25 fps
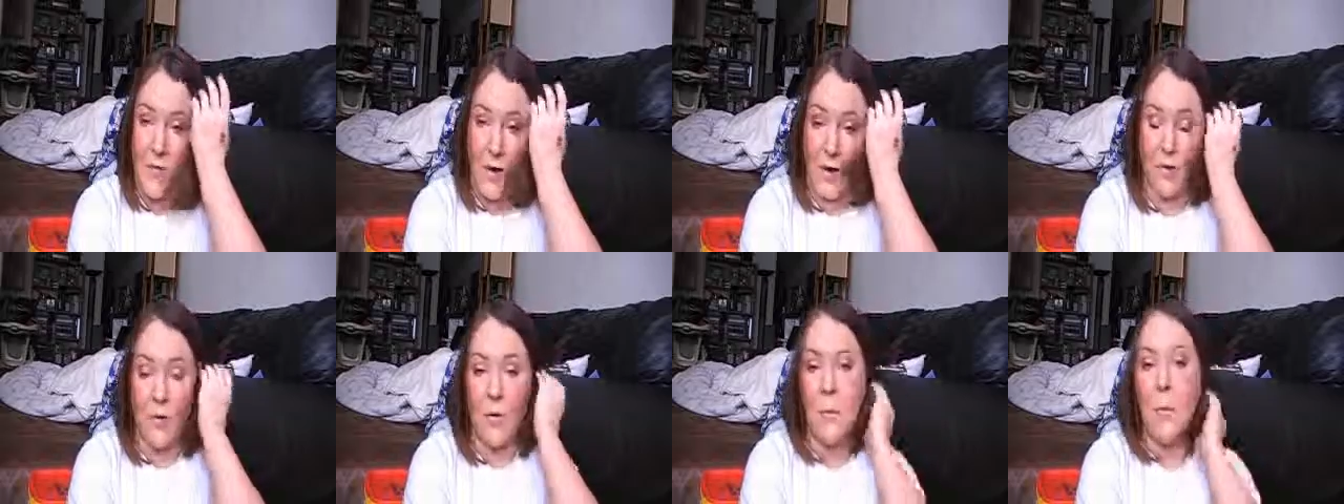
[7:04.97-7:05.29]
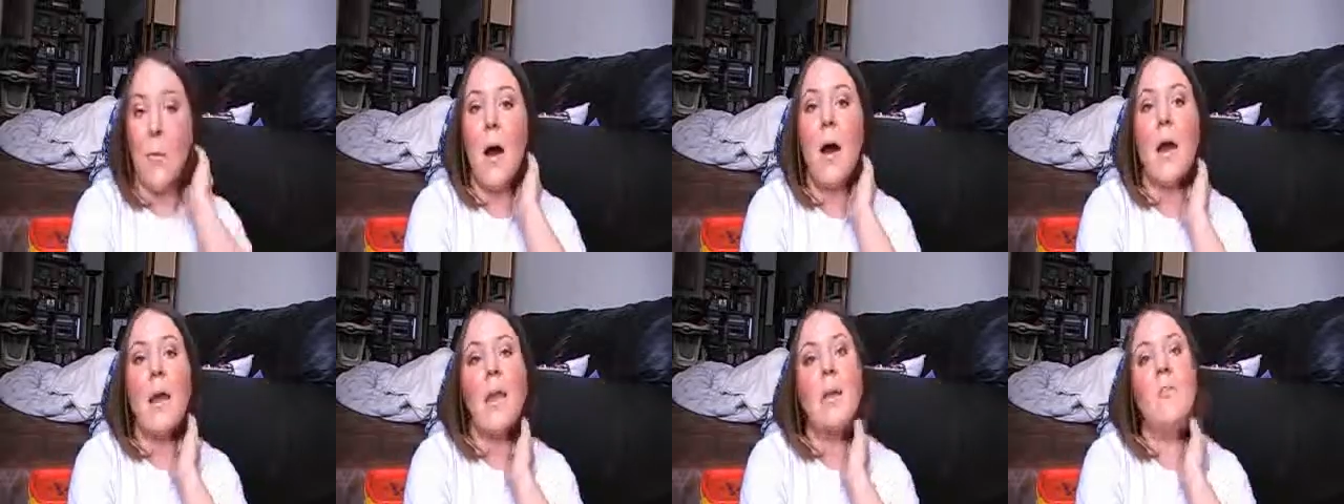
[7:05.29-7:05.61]
Face and
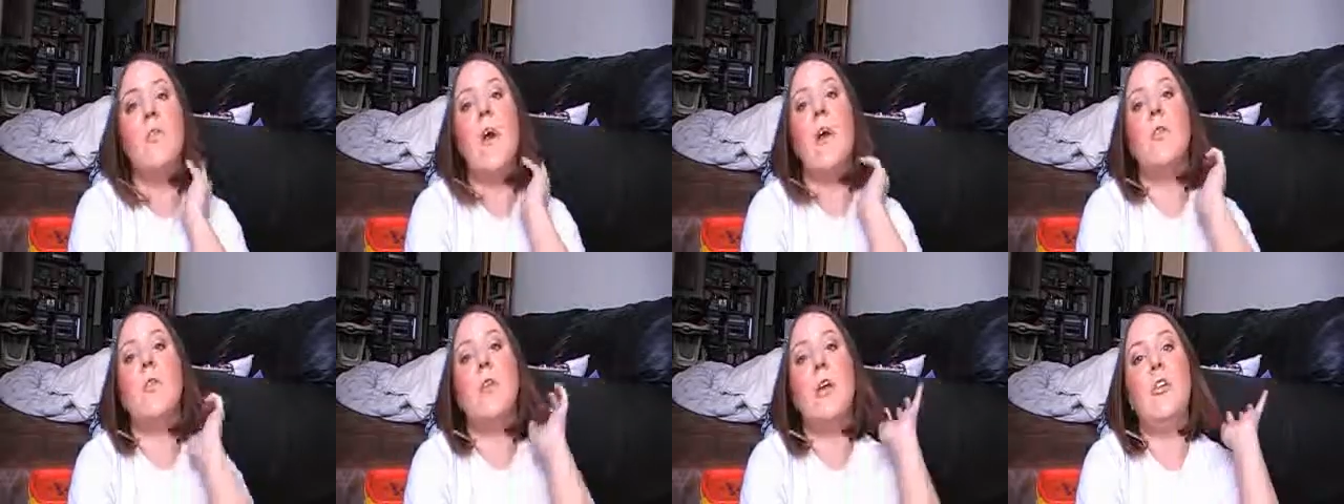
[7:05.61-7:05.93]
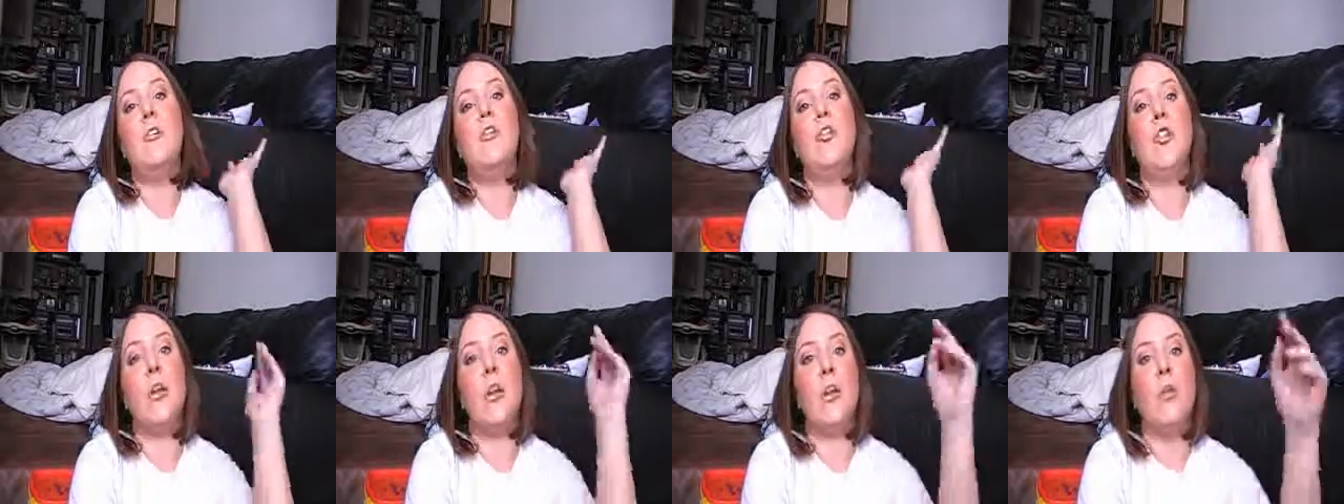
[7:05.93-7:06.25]
Body
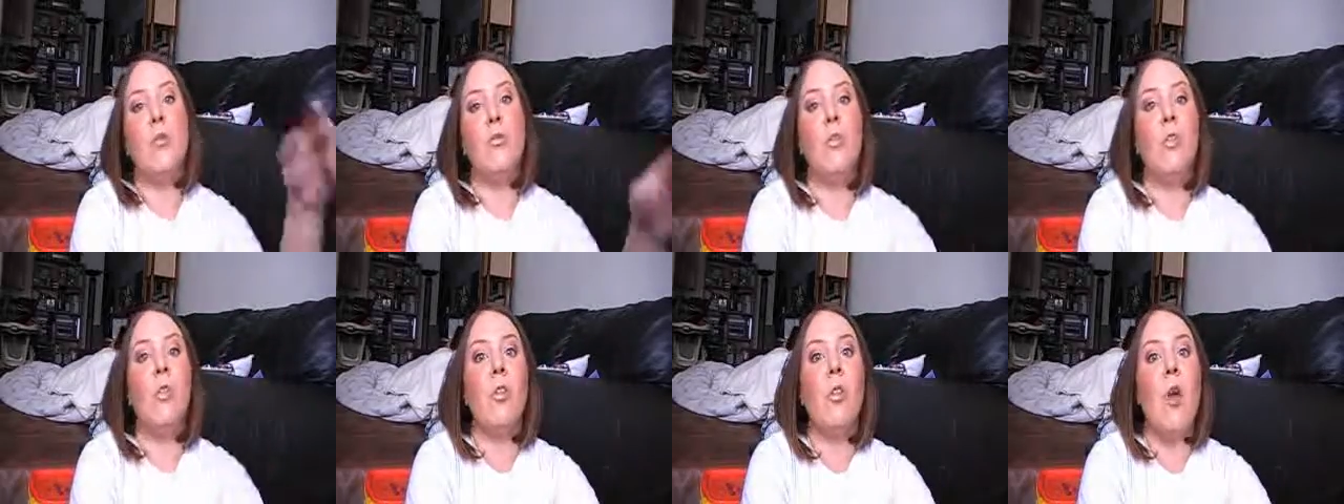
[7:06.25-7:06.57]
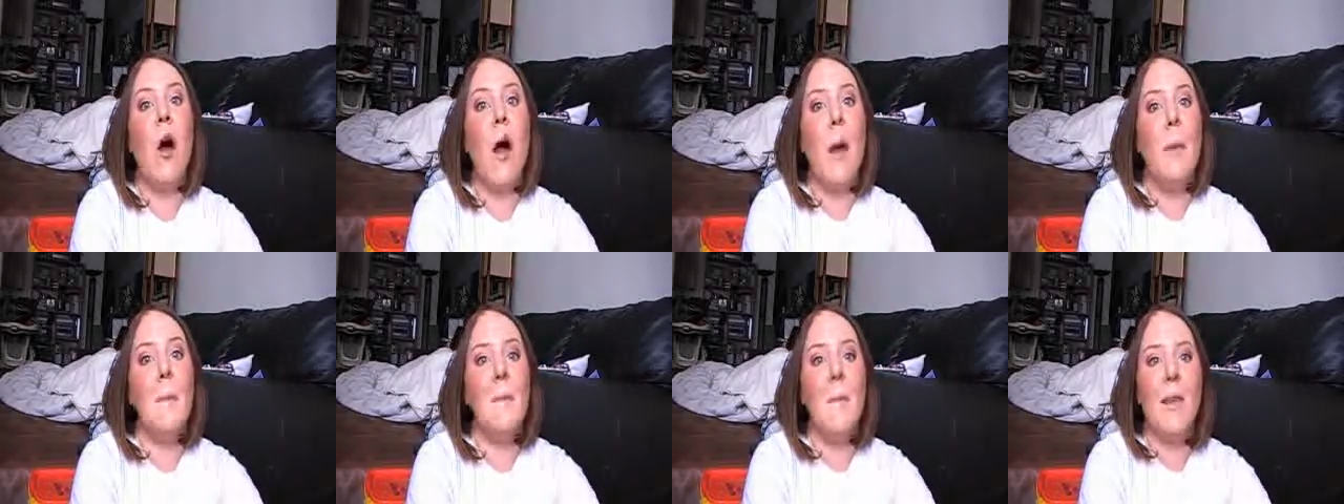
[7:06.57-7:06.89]
Foundation I use a
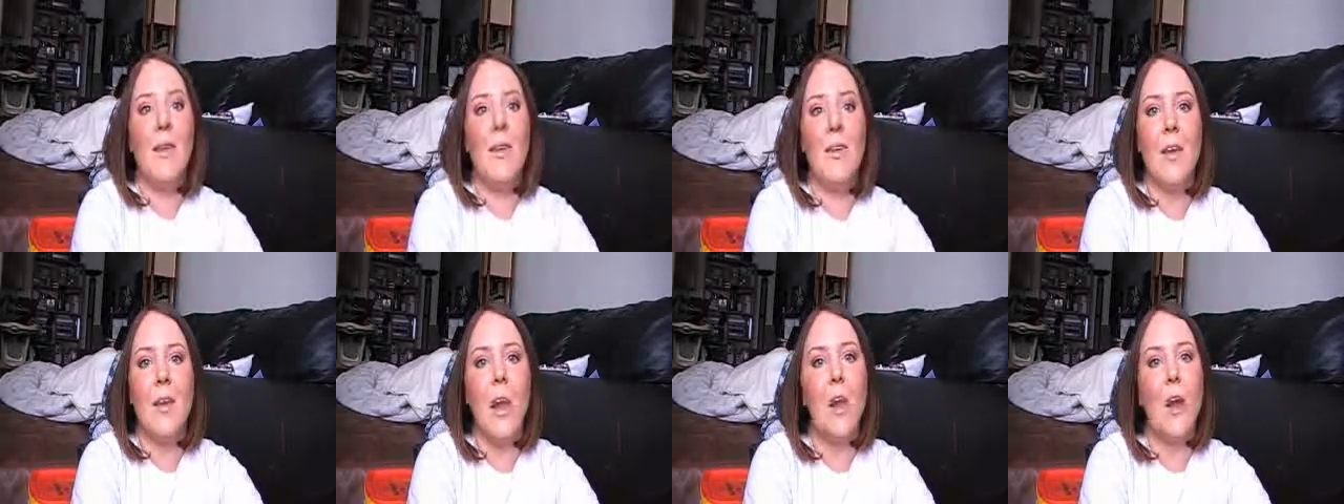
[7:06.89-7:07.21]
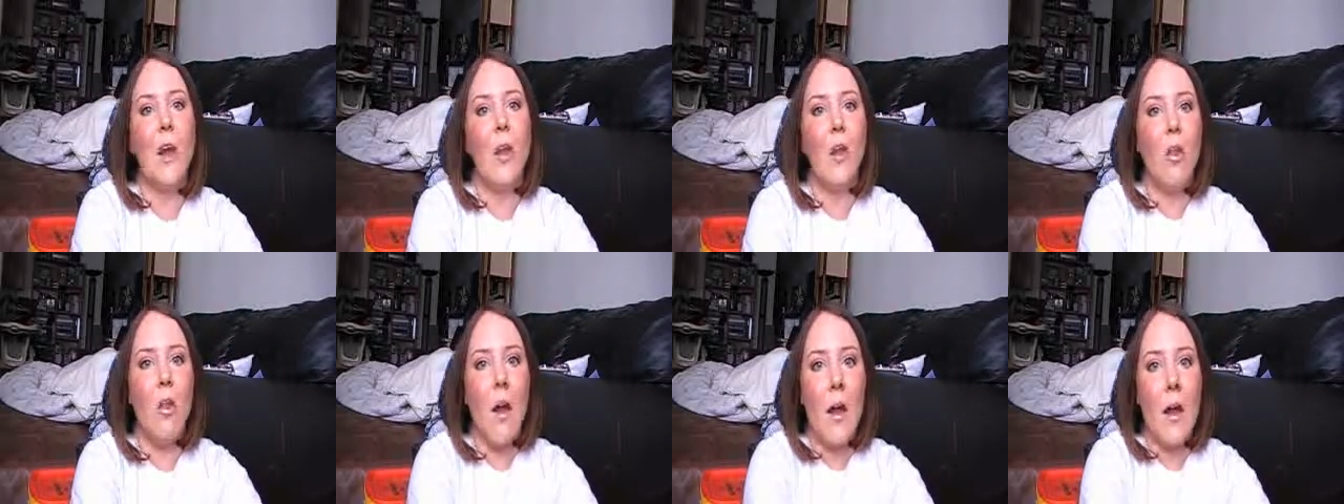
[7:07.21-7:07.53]
lot, mainly
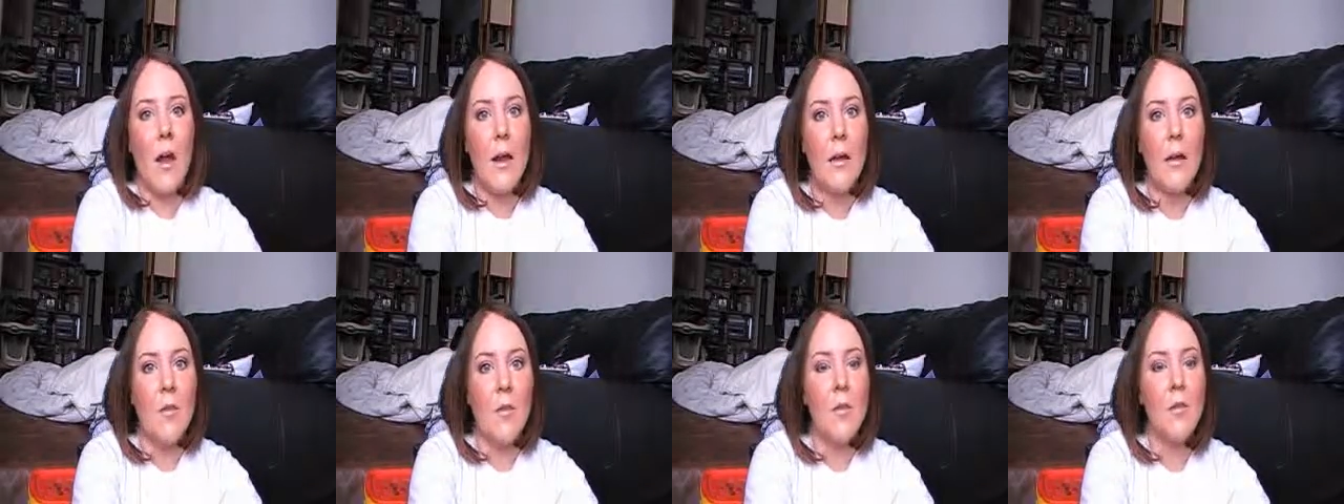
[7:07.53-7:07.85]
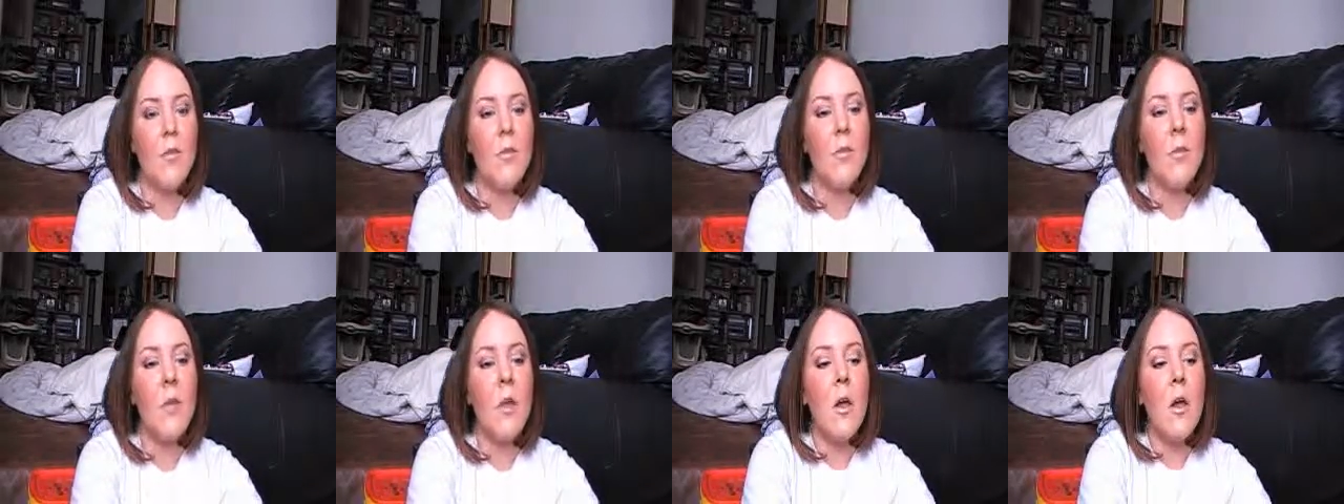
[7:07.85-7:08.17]
on
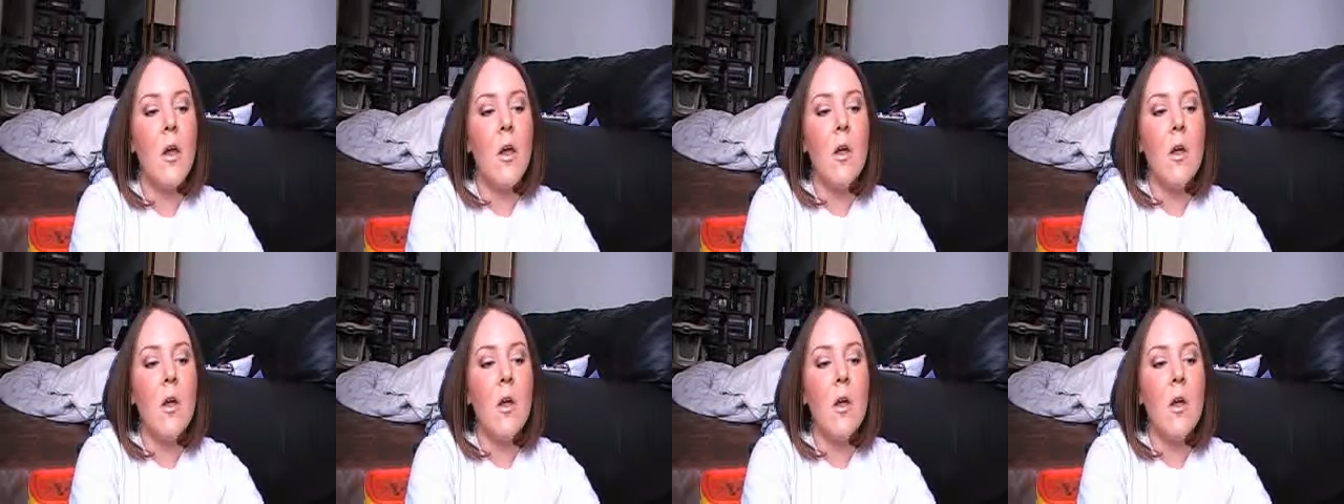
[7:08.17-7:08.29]
clients.